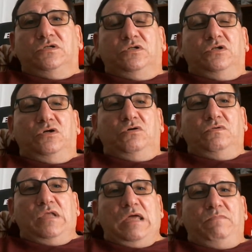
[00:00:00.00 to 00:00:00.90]

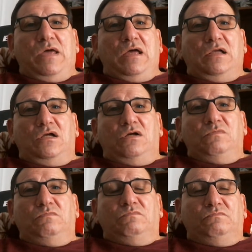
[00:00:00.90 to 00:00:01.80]
That backup,